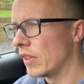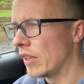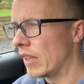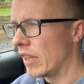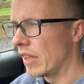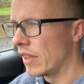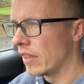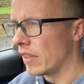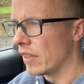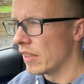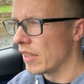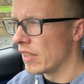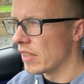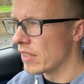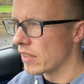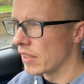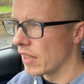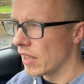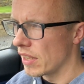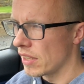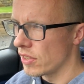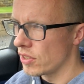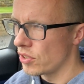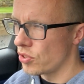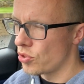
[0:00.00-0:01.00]
in this
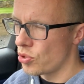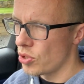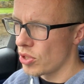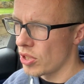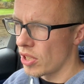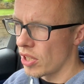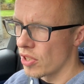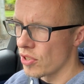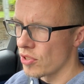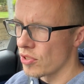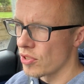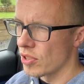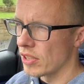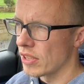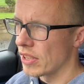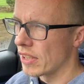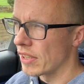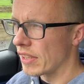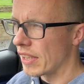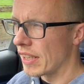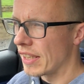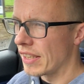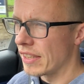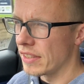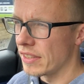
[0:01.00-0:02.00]
case
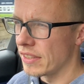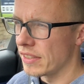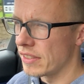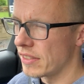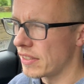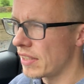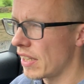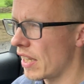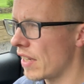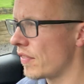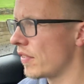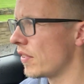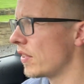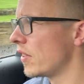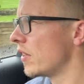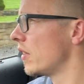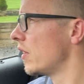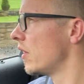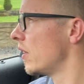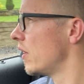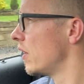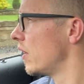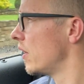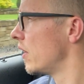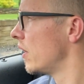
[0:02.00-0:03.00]

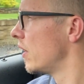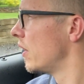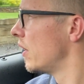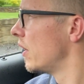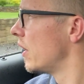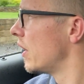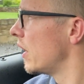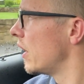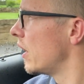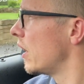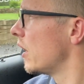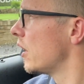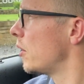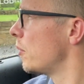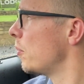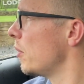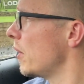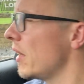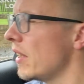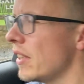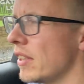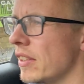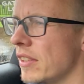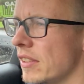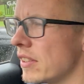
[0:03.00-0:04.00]
387, it
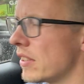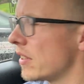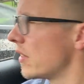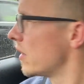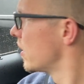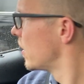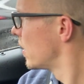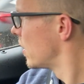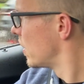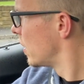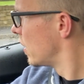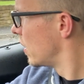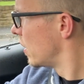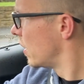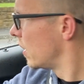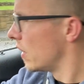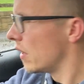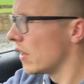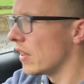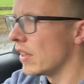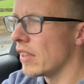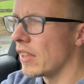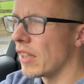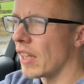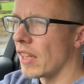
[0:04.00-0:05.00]
means
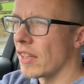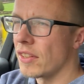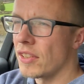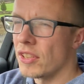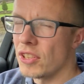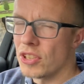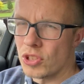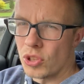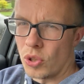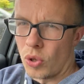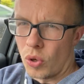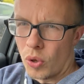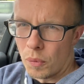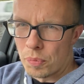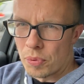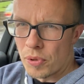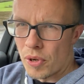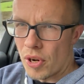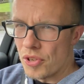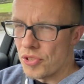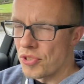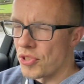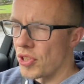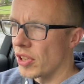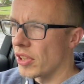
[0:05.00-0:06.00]
that this whole
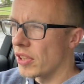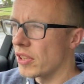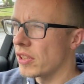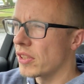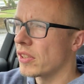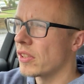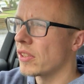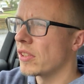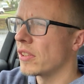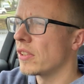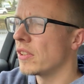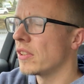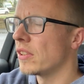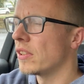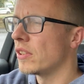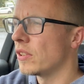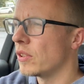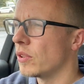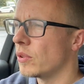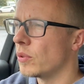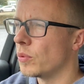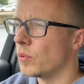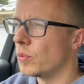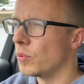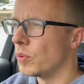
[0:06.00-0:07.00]
project,
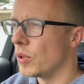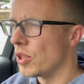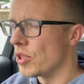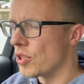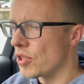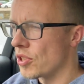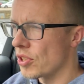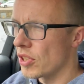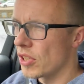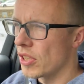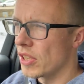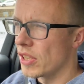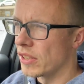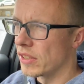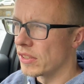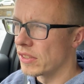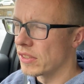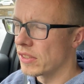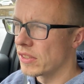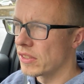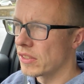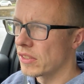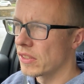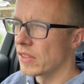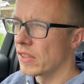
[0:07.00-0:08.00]
which
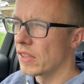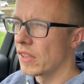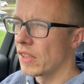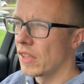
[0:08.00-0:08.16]
is